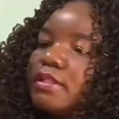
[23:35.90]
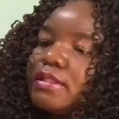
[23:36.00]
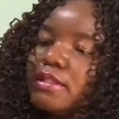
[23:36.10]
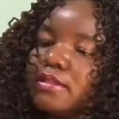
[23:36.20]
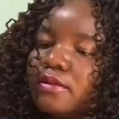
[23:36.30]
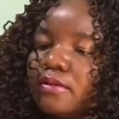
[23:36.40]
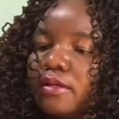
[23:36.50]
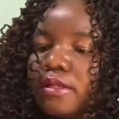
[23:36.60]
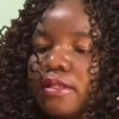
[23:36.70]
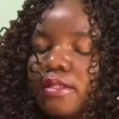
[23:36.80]
is this
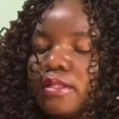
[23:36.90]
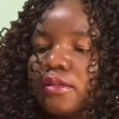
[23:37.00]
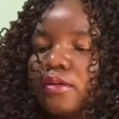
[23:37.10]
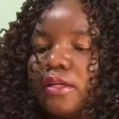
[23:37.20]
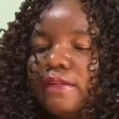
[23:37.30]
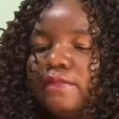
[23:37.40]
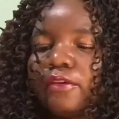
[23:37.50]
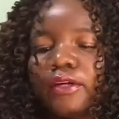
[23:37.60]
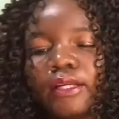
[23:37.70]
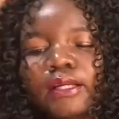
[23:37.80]
called? It's olive
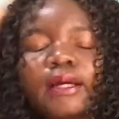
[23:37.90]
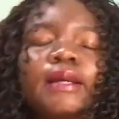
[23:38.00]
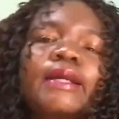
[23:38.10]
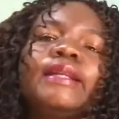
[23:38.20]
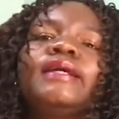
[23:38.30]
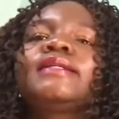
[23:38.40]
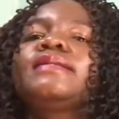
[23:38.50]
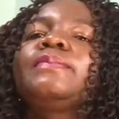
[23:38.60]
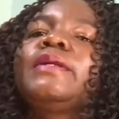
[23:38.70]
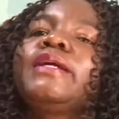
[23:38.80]
oil radiant
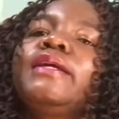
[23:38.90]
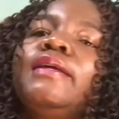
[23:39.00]
spray.